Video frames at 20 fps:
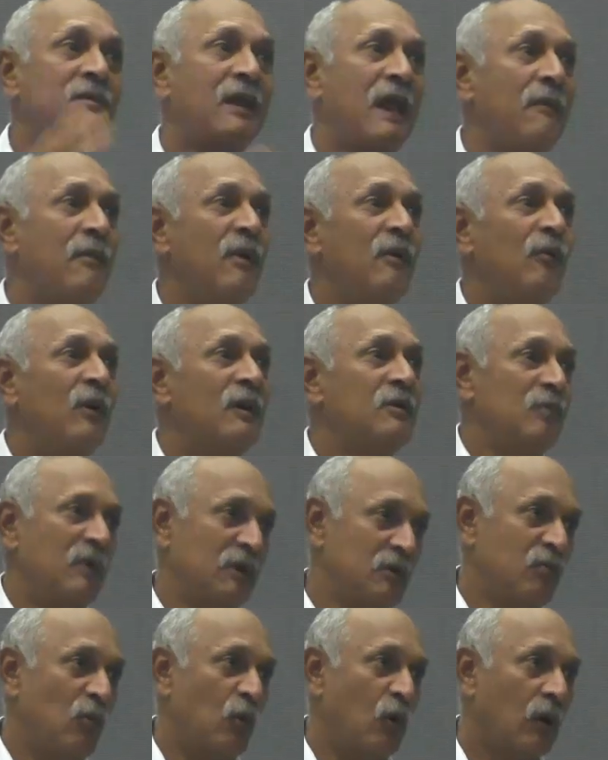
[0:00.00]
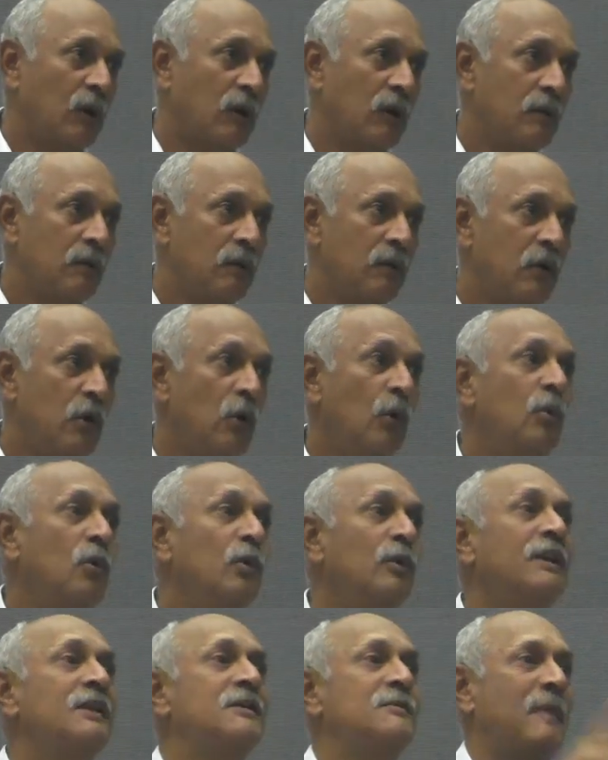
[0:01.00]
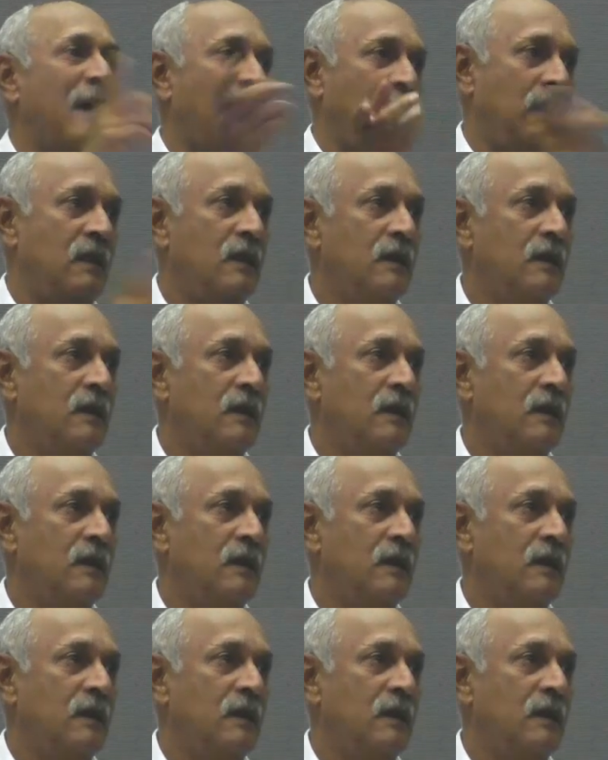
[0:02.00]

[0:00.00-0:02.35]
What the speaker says: tie beam was much more due to the span.